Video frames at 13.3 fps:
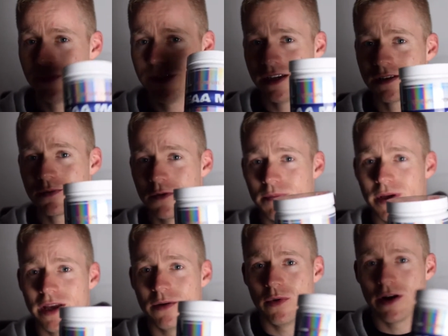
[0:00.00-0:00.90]
This would
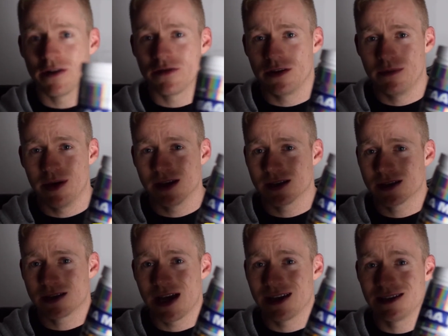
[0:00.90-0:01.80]
be one of the
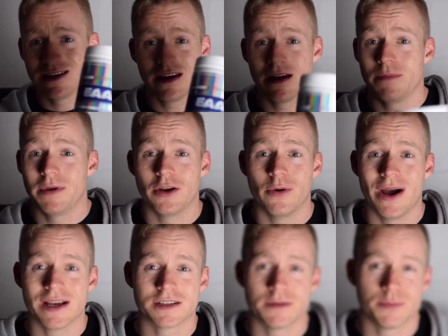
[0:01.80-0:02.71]
best tasting amino
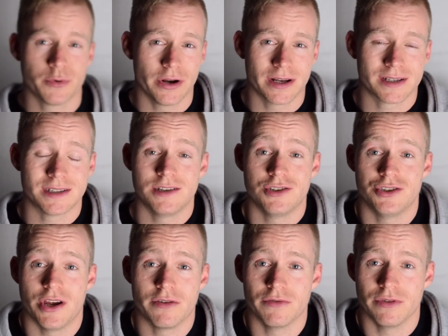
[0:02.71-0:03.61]
acid products in
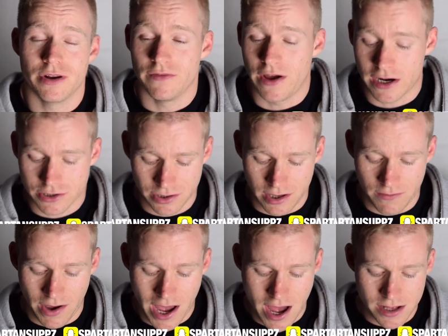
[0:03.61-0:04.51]
general that I've actually
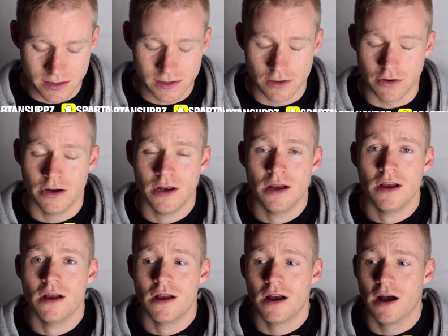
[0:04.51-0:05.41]
ever had. So
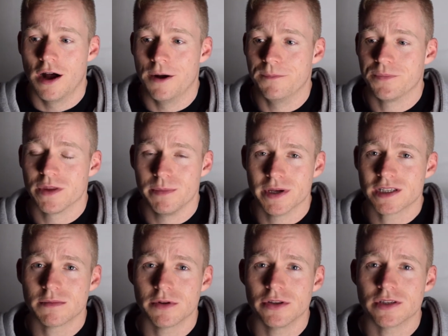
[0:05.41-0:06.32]
the
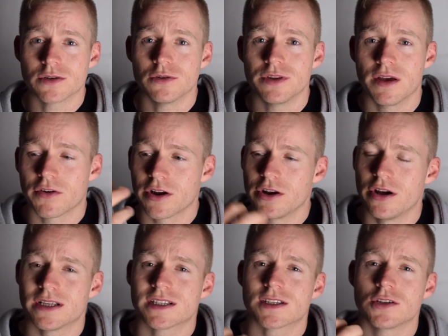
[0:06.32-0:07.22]
mixability is good. They've got a
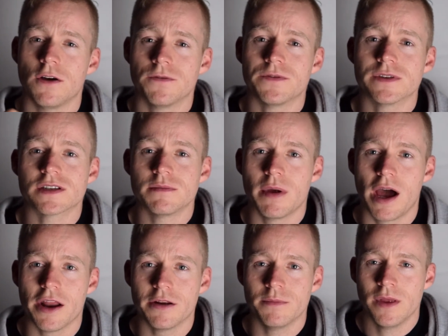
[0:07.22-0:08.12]
nice softness
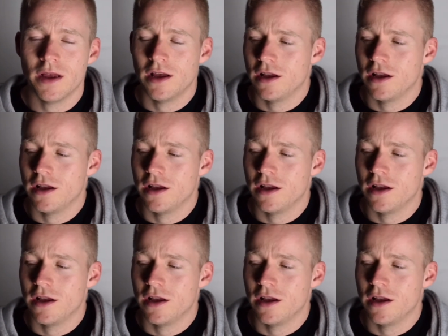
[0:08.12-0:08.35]
about them.